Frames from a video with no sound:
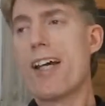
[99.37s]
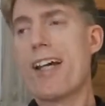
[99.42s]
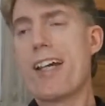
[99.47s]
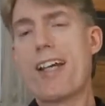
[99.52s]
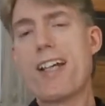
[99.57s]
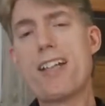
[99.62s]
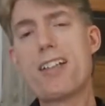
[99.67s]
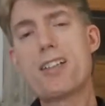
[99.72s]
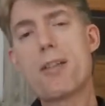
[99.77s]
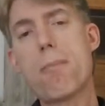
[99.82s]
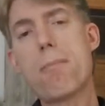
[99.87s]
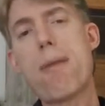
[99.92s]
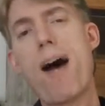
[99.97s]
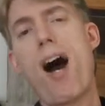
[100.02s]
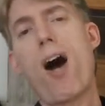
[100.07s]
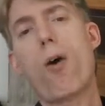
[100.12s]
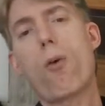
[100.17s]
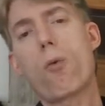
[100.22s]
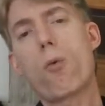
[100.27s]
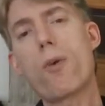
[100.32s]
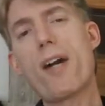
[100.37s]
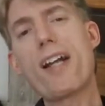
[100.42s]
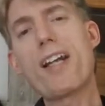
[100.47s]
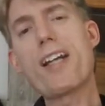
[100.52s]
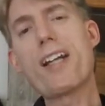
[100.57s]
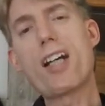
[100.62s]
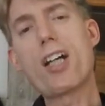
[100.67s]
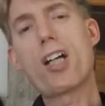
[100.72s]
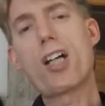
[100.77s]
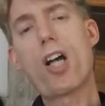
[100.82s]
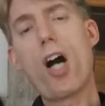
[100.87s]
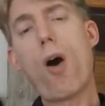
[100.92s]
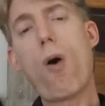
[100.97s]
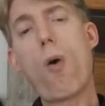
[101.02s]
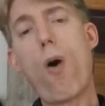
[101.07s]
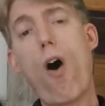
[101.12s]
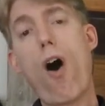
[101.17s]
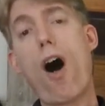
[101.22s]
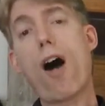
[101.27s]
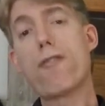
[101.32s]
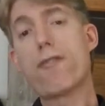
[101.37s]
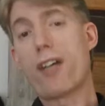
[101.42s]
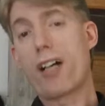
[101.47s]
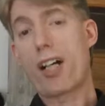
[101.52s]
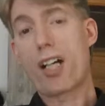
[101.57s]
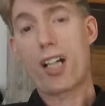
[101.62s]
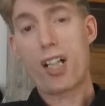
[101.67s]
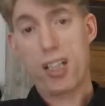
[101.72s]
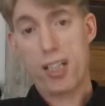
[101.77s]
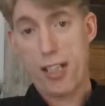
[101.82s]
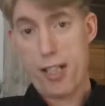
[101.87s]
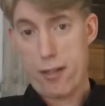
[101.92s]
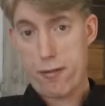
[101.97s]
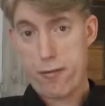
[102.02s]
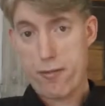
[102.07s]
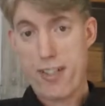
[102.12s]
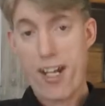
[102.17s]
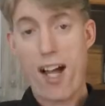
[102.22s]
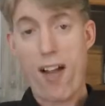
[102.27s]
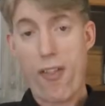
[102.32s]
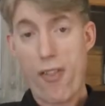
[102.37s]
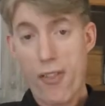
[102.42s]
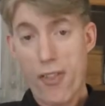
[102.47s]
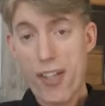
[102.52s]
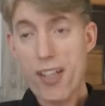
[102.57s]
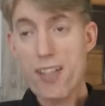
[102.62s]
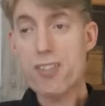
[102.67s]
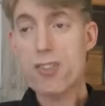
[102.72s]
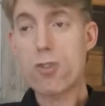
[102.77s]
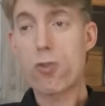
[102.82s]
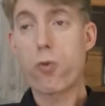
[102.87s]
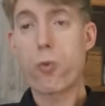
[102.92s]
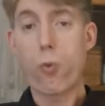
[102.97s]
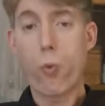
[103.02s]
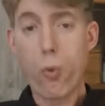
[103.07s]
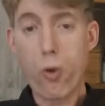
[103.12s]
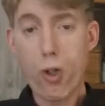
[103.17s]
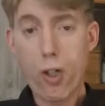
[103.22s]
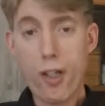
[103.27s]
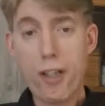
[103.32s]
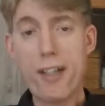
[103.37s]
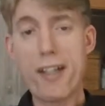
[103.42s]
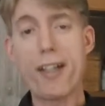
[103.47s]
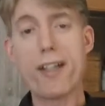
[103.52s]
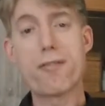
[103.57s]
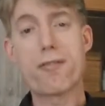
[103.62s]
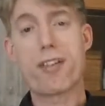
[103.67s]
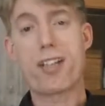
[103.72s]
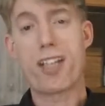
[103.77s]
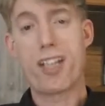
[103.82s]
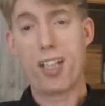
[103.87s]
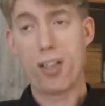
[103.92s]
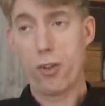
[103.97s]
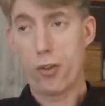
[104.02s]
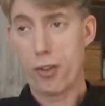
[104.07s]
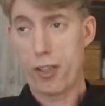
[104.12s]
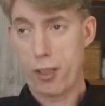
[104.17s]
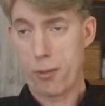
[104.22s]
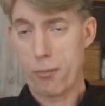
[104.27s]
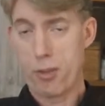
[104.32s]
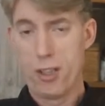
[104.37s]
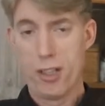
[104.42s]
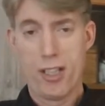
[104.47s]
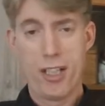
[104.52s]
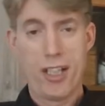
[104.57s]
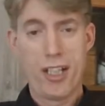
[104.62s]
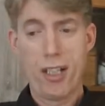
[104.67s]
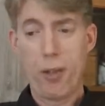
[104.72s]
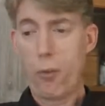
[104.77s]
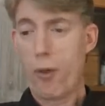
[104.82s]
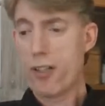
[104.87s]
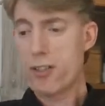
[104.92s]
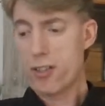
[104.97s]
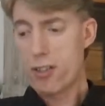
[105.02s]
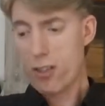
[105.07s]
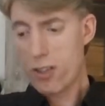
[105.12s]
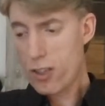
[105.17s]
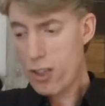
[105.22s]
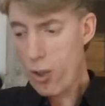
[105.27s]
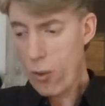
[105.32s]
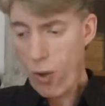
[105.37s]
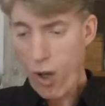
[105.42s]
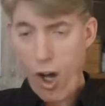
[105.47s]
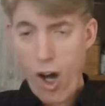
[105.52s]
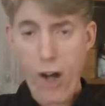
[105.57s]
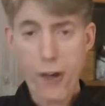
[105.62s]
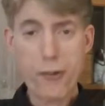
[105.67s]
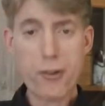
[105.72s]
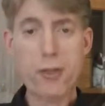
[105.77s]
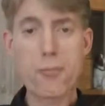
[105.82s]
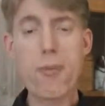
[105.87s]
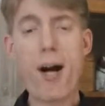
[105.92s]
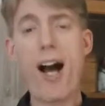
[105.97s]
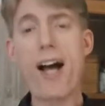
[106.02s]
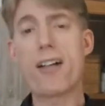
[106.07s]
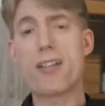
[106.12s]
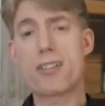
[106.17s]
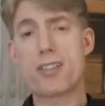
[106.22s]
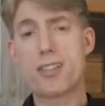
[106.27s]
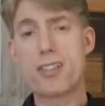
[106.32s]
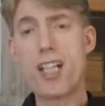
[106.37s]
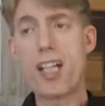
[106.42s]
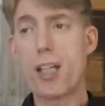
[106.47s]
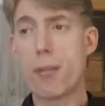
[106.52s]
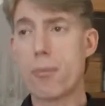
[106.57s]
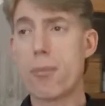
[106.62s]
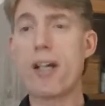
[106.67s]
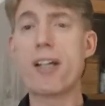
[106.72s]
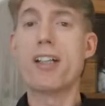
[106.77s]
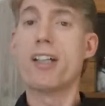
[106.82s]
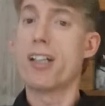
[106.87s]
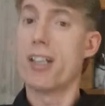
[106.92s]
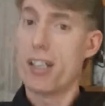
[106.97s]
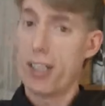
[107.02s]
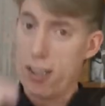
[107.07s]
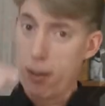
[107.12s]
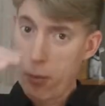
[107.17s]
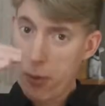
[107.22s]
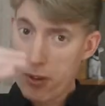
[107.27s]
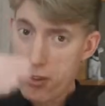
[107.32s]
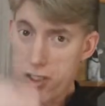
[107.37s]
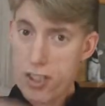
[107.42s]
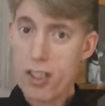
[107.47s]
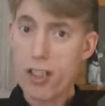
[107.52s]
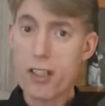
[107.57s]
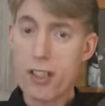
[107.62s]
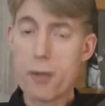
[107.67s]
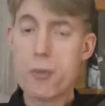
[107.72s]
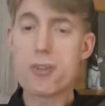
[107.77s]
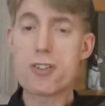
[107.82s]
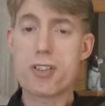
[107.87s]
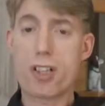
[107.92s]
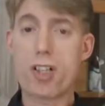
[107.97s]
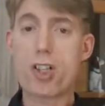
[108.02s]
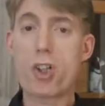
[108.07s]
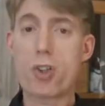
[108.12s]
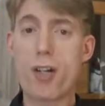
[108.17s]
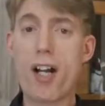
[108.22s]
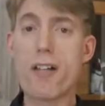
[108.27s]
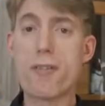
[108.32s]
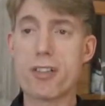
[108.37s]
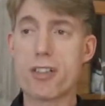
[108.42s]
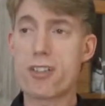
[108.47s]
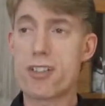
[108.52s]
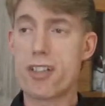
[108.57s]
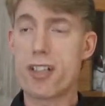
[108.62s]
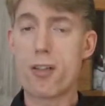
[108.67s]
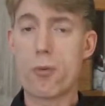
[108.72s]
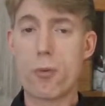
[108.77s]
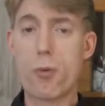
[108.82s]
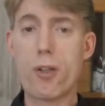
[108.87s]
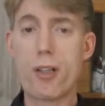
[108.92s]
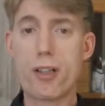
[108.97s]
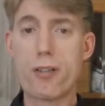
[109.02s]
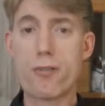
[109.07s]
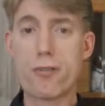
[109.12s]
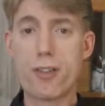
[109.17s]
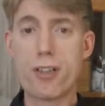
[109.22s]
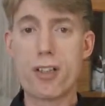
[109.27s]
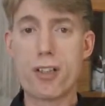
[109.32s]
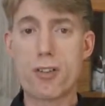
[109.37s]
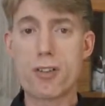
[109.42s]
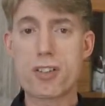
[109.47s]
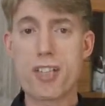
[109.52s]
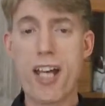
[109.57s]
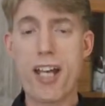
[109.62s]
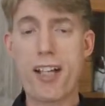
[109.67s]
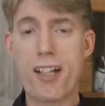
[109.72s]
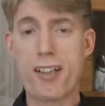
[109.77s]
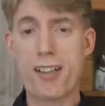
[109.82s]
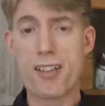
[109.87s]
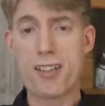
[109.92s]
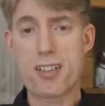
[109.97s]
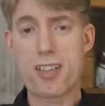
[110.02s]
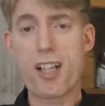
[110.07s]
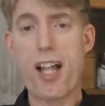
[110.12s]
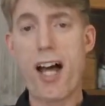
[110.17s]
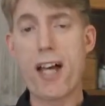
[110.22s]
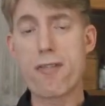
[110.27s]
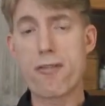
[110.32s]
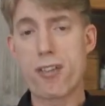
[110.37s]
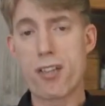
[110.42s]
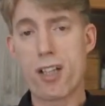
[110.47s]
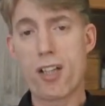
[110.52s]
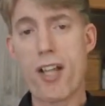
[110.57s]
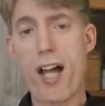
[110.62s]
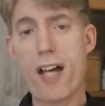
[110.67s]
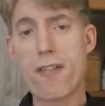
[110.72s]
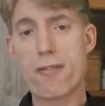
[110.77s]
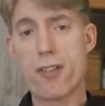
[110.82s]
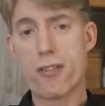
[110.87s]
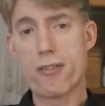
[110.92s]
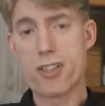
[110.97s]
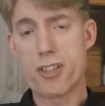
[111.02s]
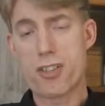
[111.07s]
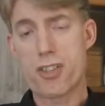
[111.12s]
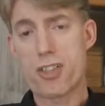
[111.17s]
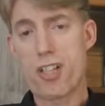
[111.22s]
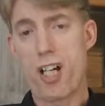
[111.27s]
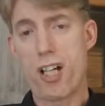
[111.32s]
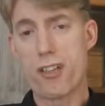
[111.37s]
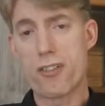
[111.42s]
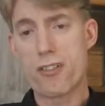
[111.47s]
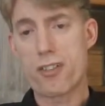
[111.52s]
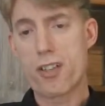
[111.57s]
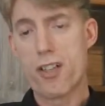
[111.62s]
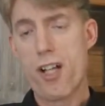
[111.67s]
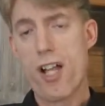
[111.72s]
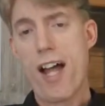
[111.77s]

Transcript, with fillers: He's about ready to go off a cliff. Now, this would have killed him. It wasn't, you know, 100 miles deep, but it was a crevice that would have, you know, taken his life and the life of his sons.